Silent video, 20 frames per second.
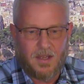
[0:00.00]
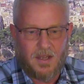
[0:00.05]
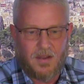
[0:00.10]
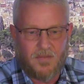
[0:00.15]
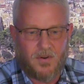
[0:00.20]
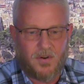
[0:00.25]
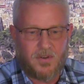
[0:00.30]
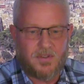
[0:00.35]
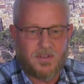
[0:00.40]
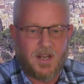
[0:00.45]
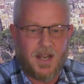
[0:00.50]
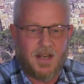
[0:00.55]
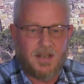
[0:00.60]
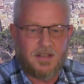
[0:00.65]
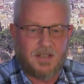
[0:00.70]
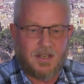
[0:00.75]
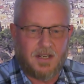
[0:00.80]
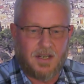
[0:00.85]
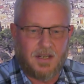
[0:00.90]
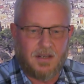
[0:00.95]
In verse
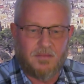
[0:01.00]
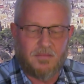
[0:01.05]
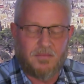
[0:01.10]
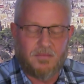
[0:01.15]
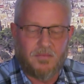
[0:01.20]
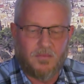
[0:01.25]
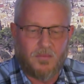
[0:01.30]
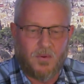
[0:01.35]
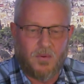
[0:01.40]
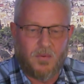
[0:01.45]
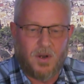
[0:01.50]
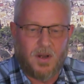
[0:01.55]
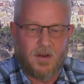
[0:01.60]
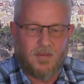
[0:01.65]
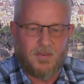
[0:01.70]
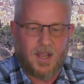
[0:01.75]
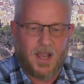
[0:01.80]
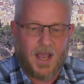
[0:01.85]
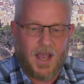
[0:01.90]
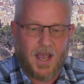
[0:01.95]
19, we read
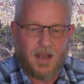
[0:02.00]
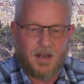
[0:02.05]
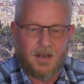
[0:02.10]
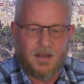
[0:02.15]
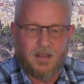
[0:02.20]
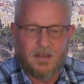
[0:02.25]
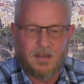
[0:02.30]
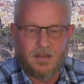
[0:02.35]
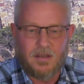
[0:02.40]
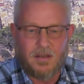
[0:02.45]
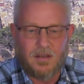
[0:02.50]
of Gad,